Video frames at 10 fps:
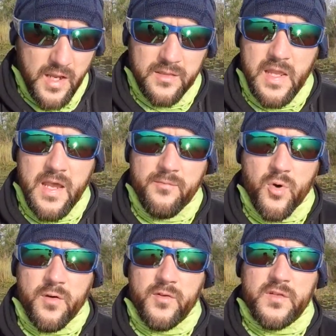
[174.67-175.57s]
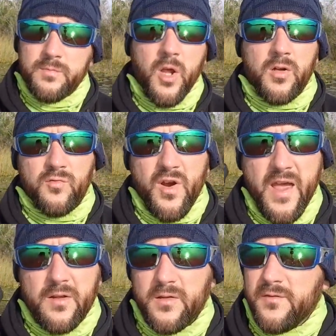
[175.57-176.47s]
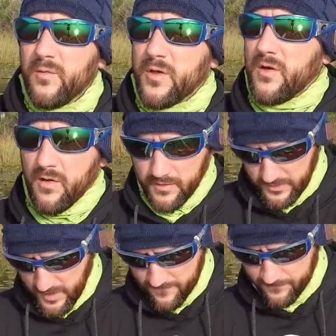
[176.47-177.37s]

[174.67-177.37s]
they have more of a smaller rattle, if you want to call it that.